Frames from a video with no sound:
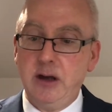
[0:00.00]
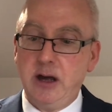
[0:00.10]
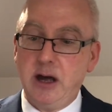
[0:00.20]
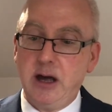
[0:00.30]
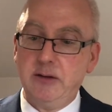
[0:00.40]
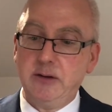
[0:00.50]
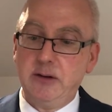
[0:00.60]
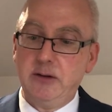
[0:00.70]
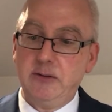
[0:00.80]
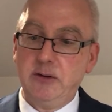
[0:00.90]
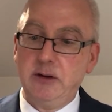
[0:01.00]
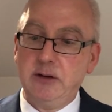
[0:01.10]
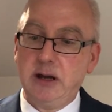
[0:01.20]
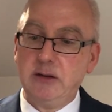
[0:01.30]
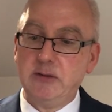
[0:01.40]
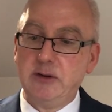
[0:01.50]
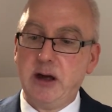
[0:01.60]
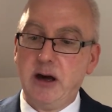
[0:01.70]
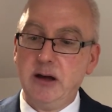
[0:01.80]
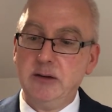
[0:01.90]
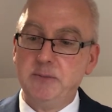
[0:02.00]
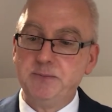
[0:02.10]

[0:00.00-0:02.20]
and so you take those card,